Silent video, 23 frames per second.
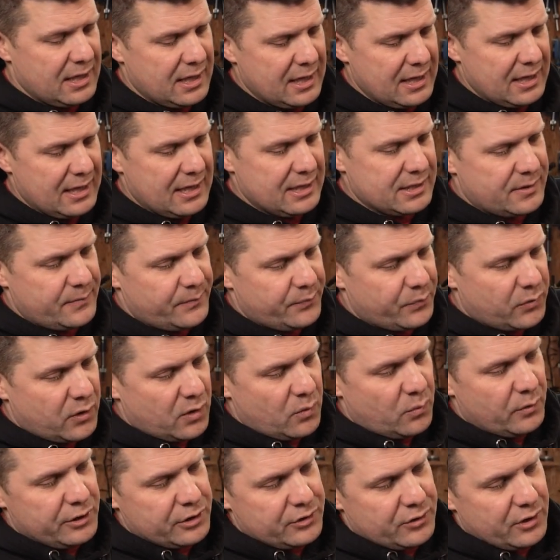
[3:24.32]
is
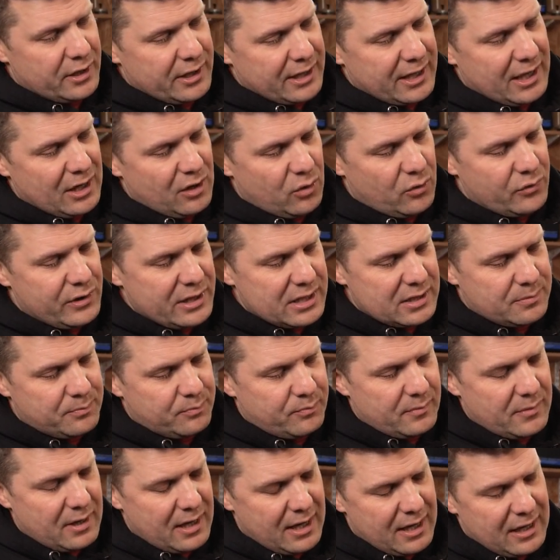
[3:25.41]
when you're trying to get all these
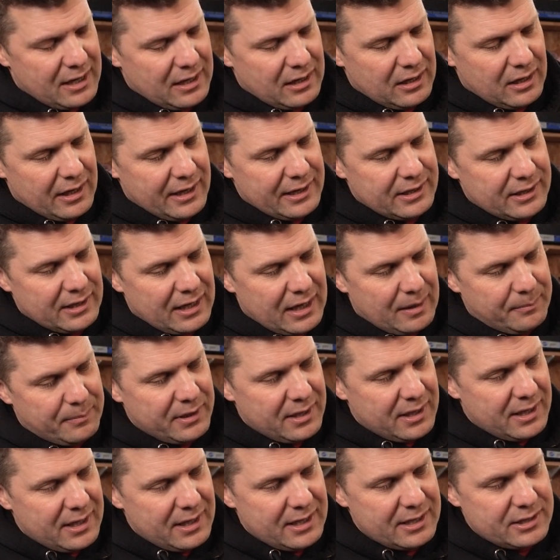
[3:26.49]
lined
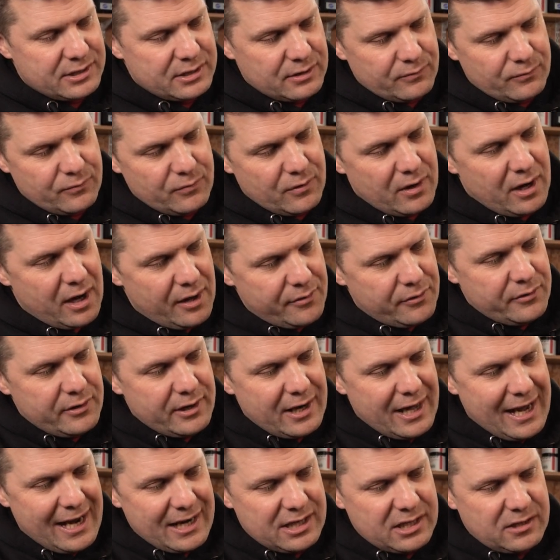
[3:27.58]
up, is that rather
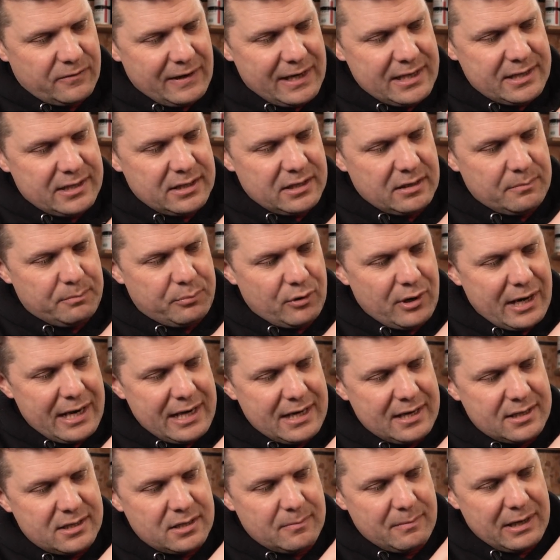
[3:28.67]
than activating the
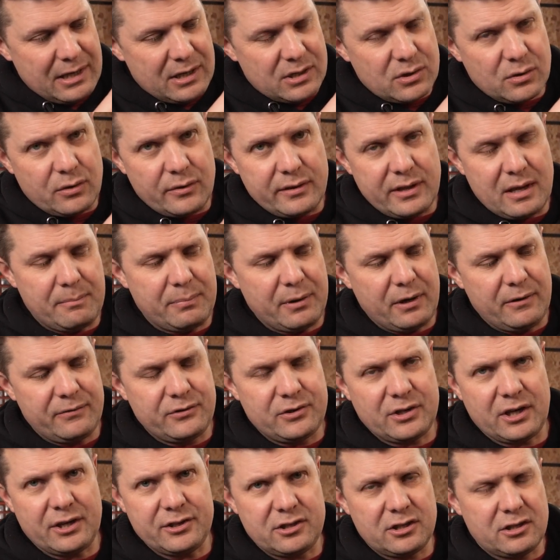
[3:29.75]
brake to make sure that they're both
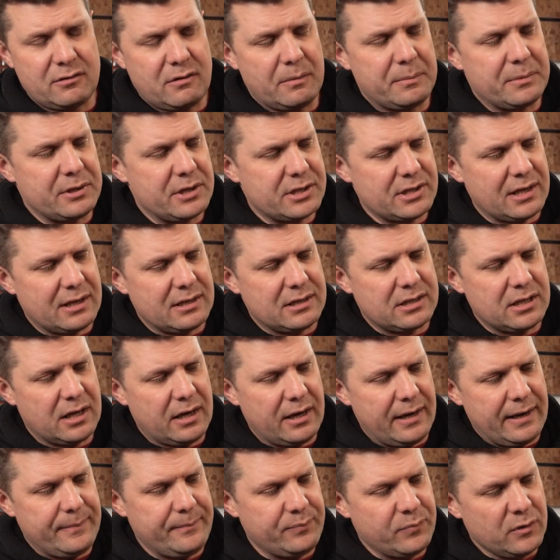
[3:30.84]
touching the rim at the same
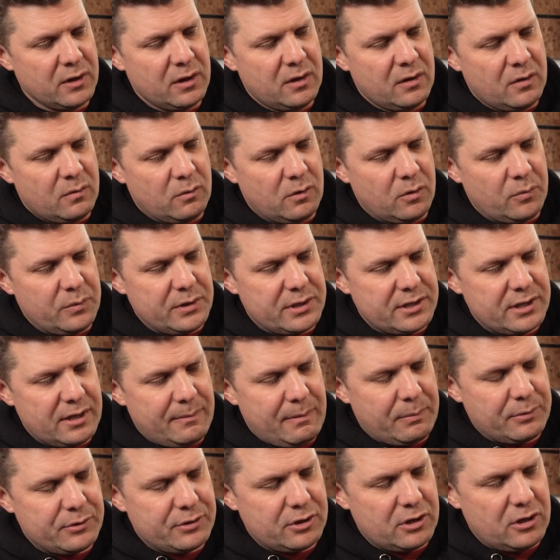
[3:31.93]
time, what we see
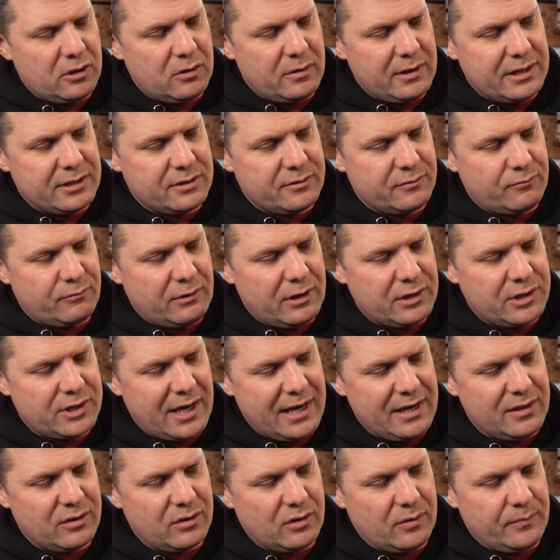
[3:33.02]
people do is
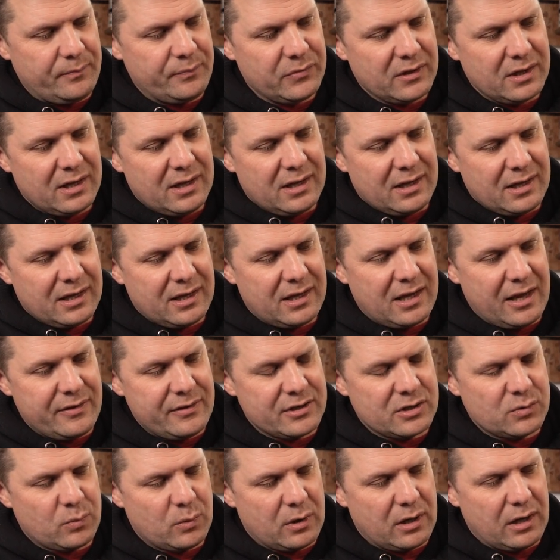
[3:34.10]
rotate them, get
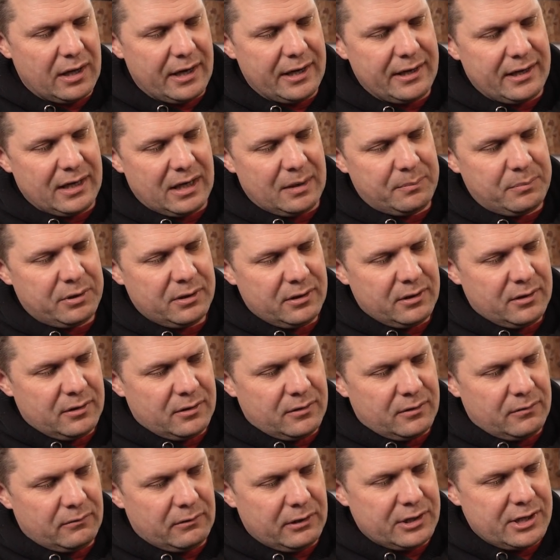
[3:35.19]
this one lined up,
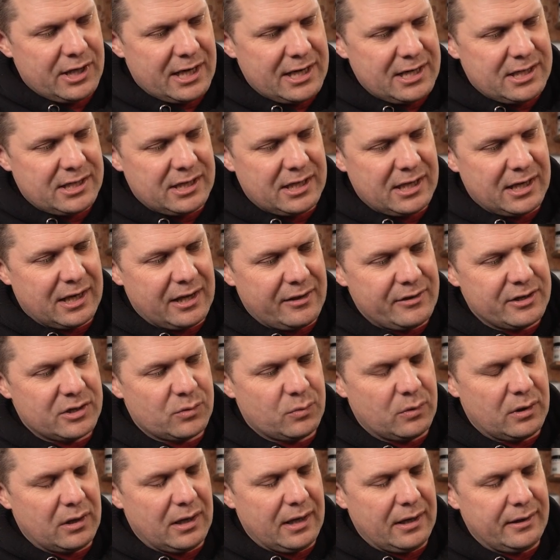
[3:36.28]
rotate it, get
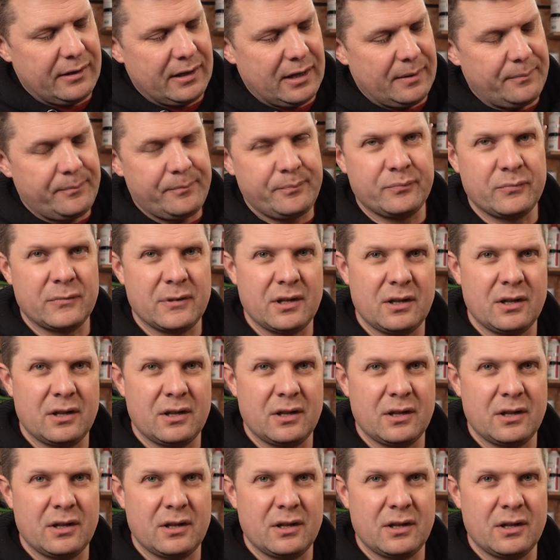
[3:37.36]
this one lined up.